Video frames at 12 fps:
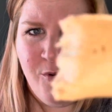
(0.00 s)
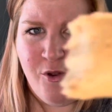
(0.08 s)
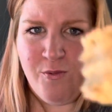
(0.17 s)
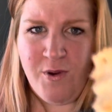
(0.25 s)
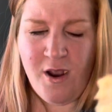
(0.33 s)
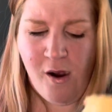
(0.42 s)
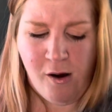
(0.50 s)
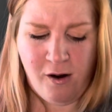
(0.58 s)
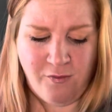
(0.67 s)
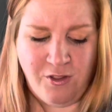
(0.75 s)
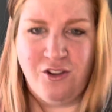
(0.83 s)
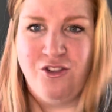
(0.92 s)
to be or
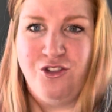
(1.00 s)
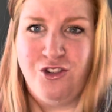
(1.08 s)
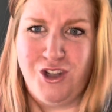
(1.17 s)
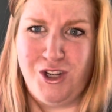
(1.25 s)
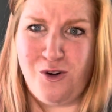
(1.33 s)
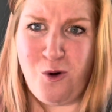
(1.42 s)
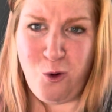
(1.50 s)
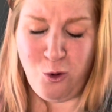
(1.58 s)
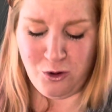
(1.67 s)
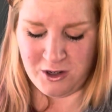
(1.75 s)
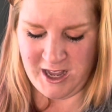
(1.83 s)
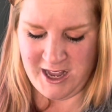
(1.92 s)
if this is just like
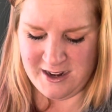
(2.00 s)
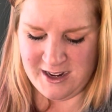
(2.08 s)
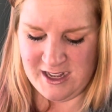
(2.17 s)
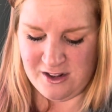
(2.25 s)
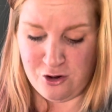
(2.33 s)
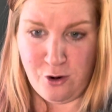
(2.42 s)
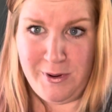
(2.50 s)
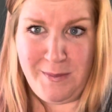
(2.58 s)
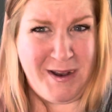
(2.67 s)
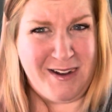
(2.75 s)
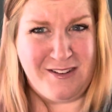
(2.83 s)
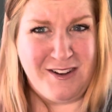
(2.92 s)
old candy because nobody
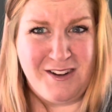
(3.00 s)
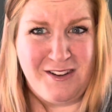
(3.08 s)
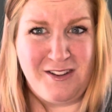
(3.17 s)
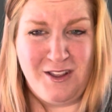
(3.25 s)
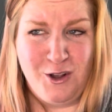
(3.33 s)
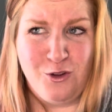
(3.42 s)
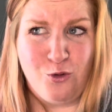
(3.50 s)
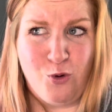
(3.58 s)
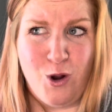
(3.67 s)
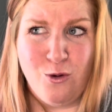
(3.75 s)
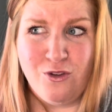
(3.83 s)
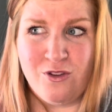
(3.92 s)
buys it because they think it's
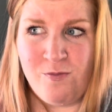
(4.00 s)
gross.